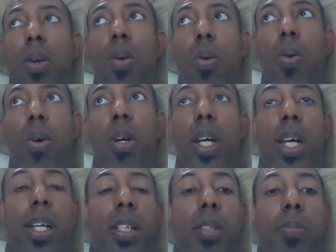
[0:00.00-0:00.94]
Or
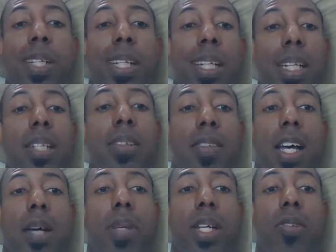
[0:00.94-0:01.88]
it could be an
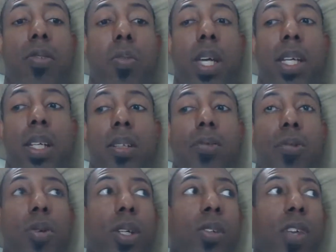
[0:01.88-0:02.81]
enzyme that it's making.
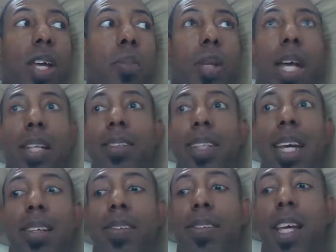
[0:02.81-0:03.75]
For example, I just
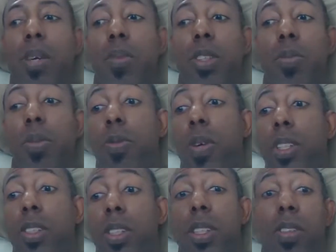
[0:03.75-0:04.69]
had a sandwich before I
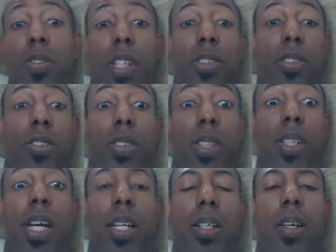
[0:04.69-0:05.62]
took this extra strength
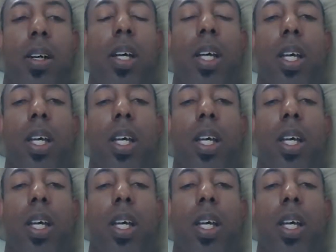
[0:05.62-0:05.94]
Tylenol.